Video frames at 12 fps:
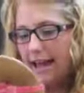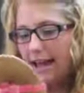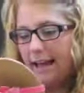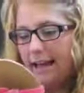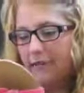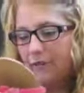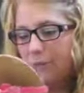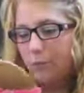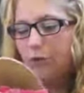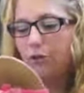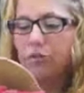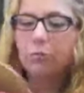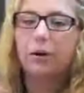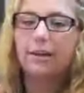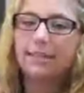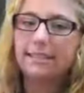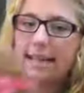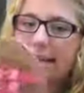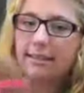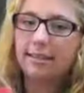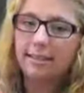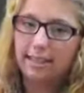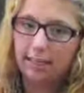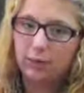And both the purse and
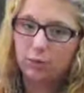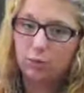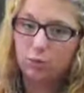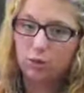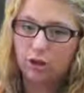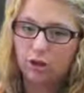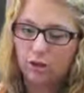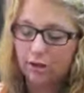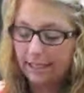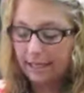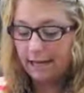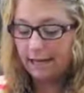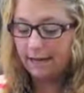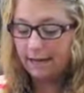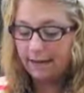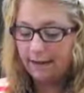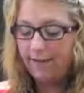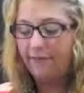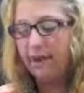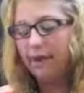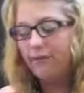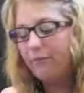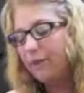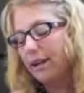the sandals were
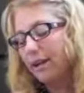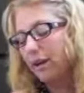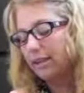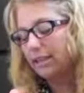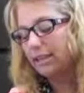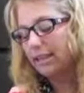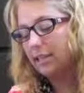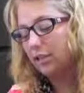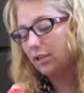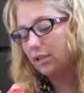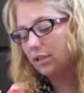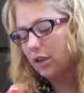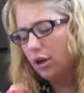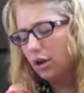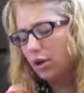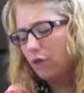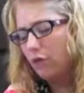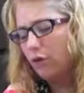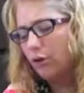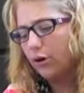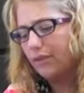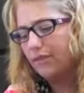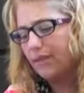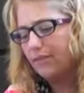$39.95, but I got the sandals
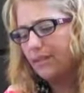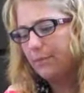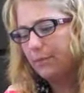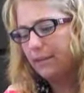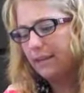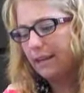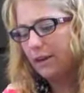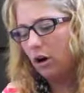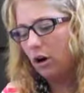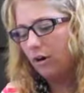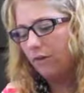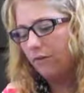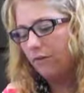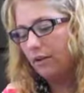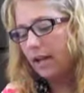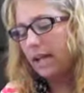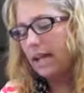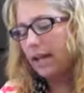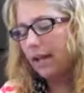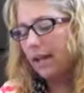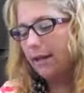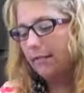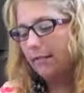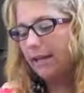for 50% off
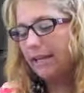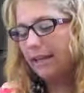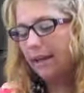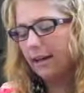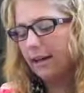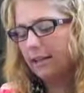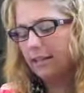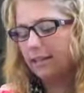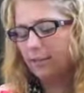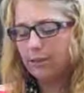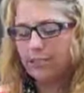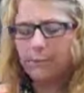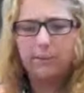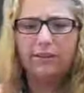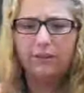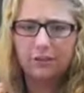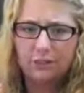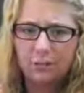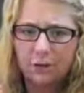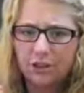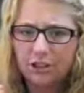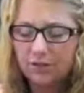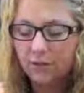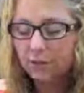because it was like my first
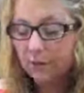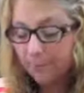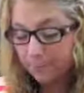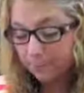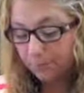purchase from there.